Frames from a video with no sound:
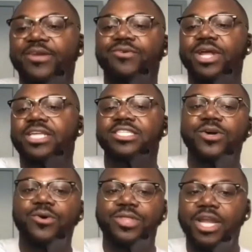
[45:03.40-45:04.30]
big
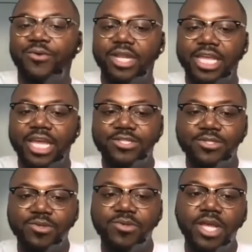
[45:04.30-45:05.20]
crazy goal that I want to
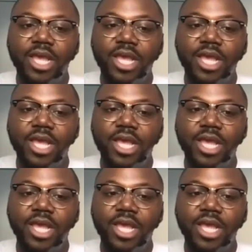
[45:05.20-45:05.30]
get to.